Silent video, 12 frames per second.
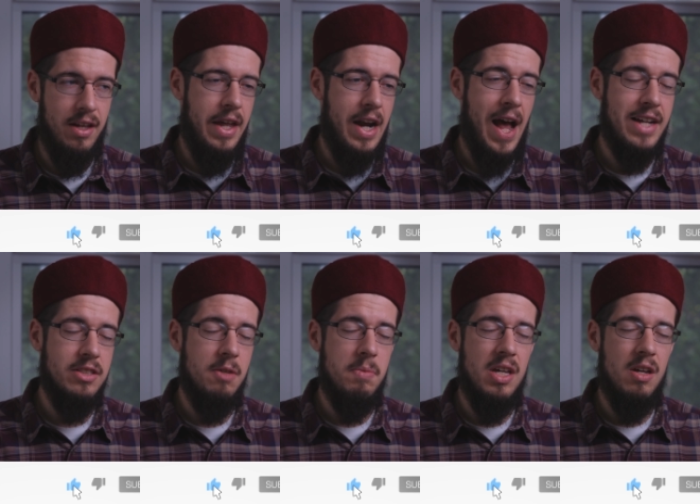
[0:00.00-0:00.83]
And it has
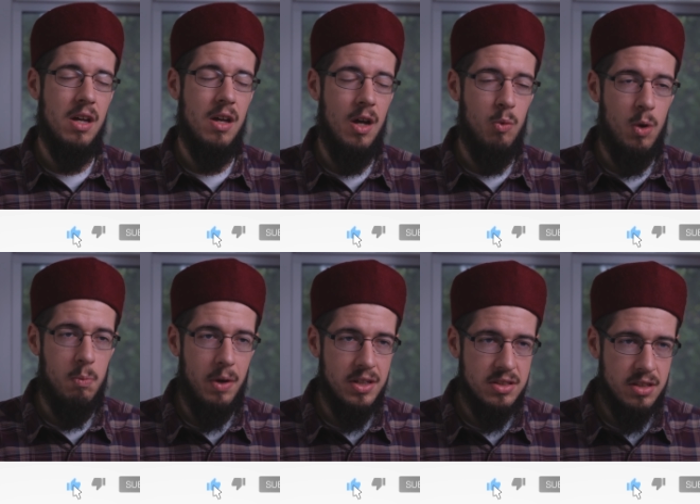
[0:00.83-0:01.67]
to be a
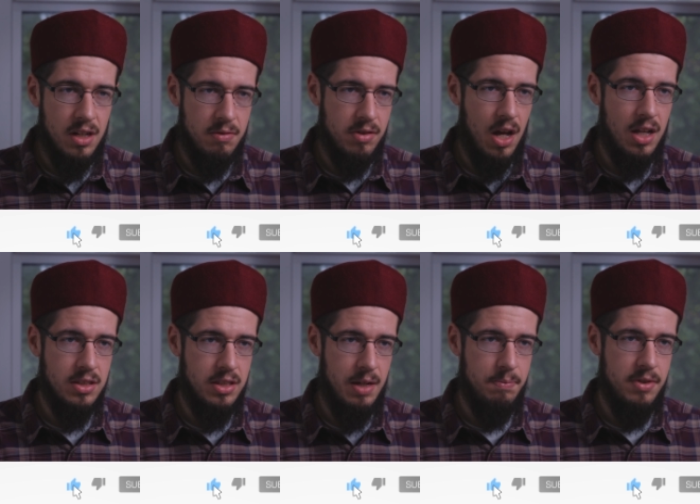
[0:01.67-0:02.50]
robust enough
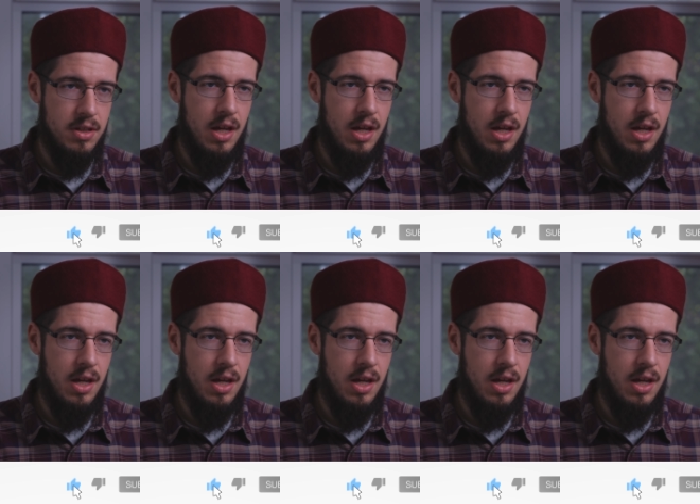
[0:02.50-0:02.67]
concept